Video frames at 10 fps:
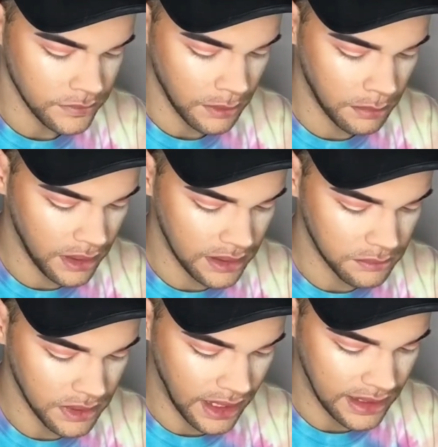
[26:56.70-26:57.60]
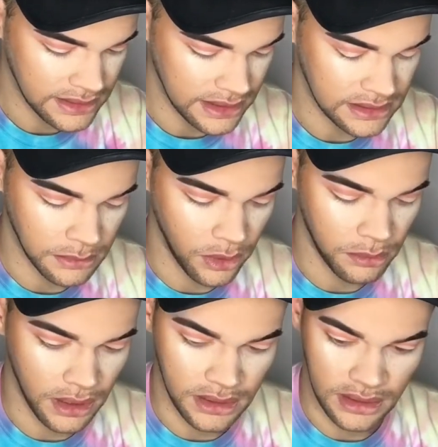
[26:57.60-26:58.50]
But we can take some
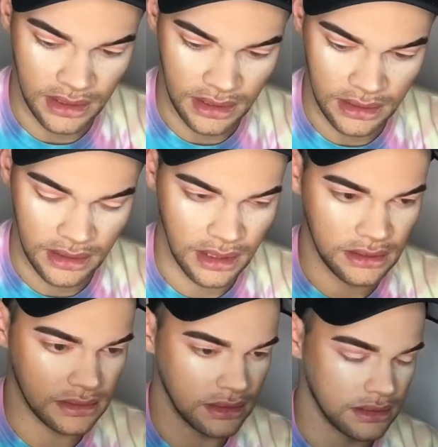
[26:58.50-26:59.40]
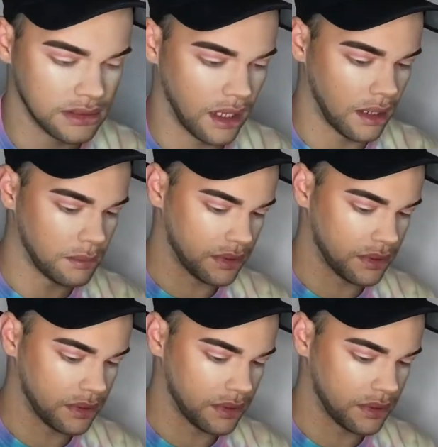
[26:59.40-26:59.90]
homebody and connect the top